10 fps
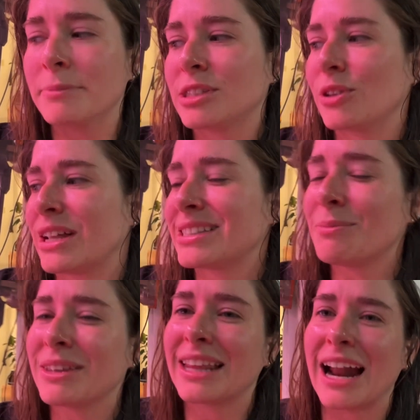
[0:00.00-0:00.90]
So that's
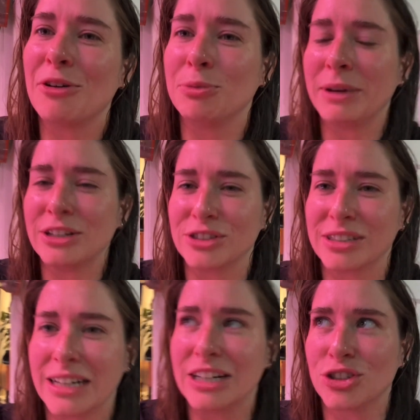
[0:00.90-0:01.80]
something that I would be
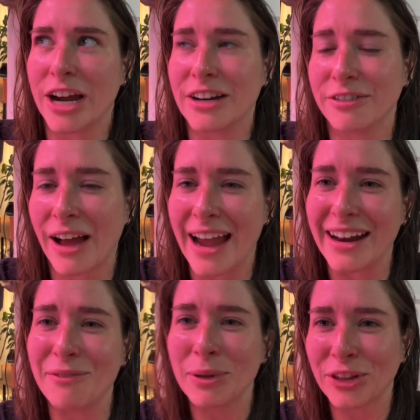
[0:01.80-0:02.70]
interested in trying to find.
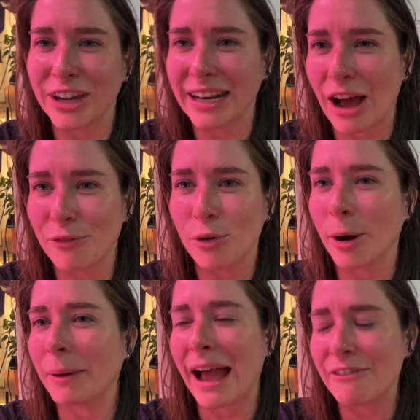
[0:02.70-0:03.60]
I've been looking out for,
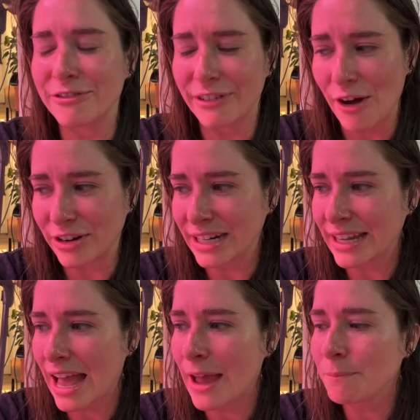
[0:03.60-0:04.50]
but I haven't found any
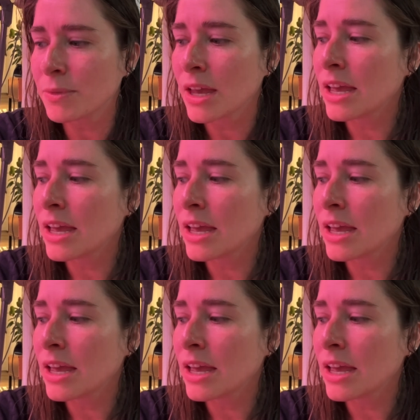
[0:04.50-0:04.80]
yet.